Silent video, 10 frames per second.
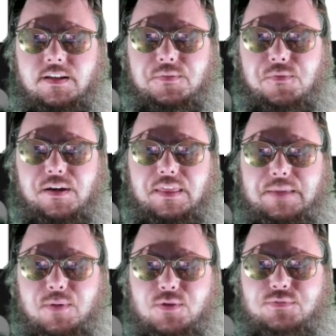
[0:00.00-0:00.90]
One of the
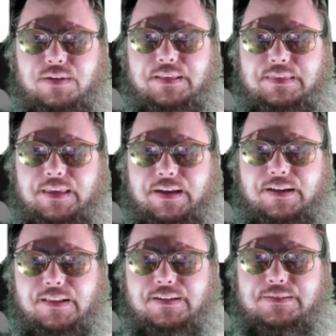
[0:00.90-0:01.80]
most
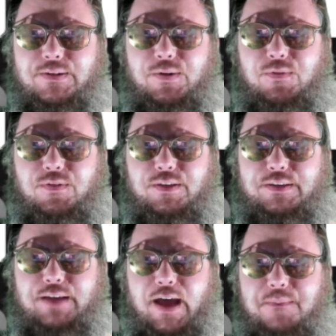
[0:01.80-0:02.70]
ridiculous, over the
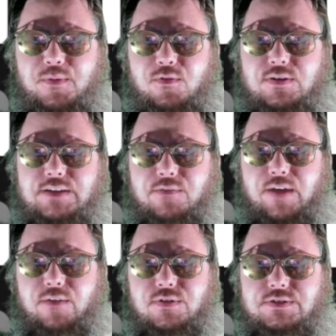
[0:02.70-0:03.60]
top movies I've
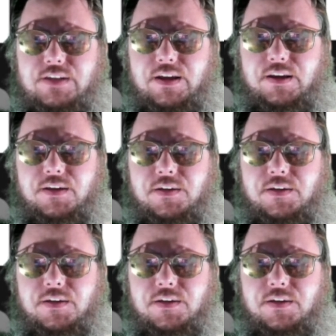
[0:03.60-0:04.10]
ever seen.